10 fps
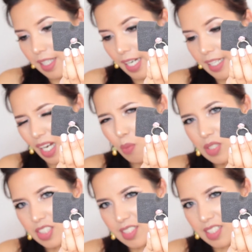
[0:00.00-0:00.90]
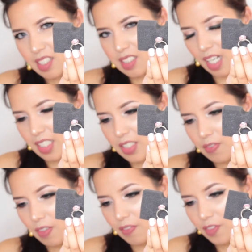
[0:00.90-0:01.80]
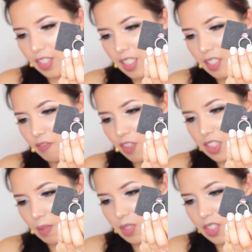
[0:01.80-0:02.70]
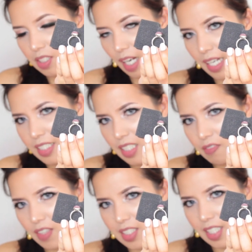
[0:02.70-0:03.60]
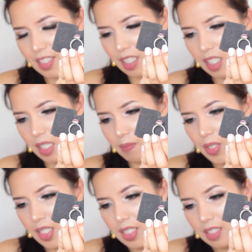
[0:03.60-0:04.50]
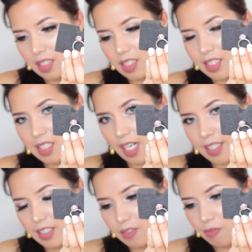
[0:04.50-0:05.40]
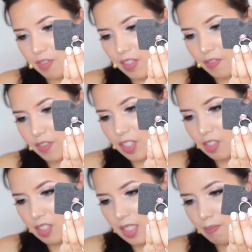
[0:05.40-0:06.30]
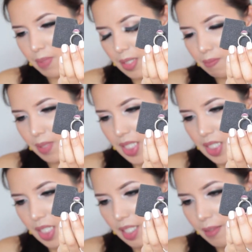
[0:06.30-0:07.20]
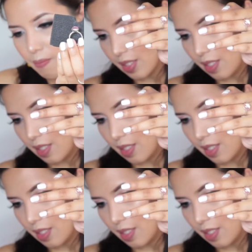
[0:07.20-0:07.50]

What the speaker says: And I wish I got the size 50. For some reason, I kind of felt like the size 52 is a bit bigger.